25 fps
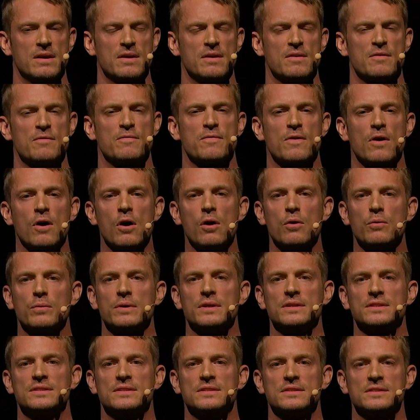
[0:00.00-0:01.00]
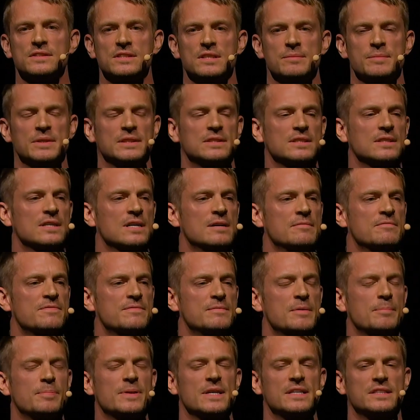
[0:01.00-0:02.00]
for always seeming to come from
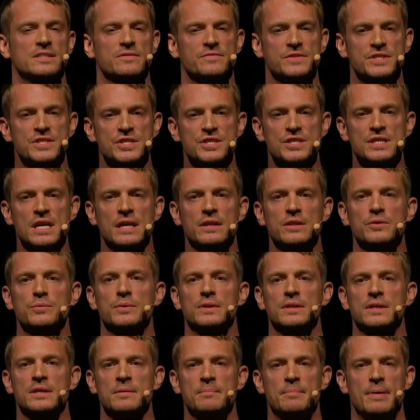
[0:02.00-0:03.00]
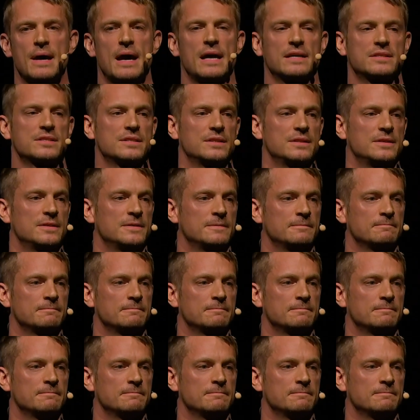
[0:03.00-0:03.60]
a place of genuine compassion,